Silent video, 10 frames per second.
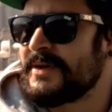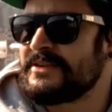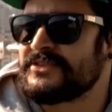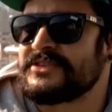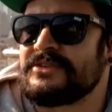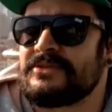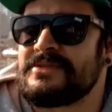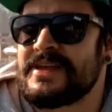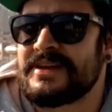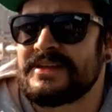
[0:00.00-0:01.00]
I just know
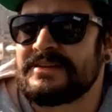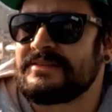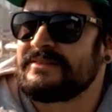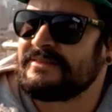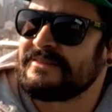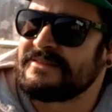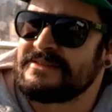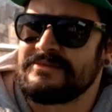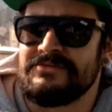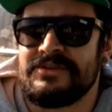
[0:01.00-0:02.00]
that it
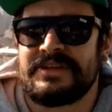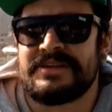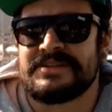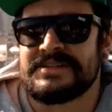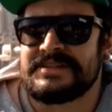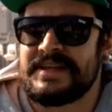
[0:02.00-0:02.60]
really doesn't